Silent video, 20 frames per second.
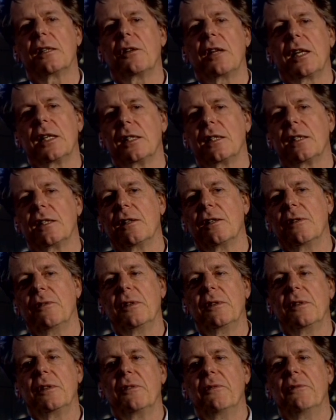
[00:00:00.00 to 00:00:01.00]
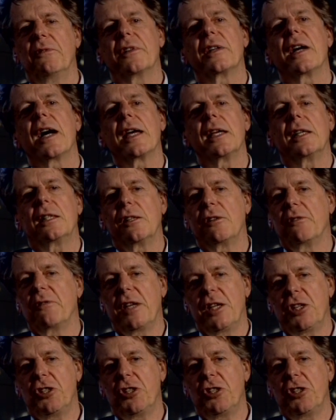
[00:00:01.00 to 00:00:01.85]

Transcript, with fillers: So there's a variety of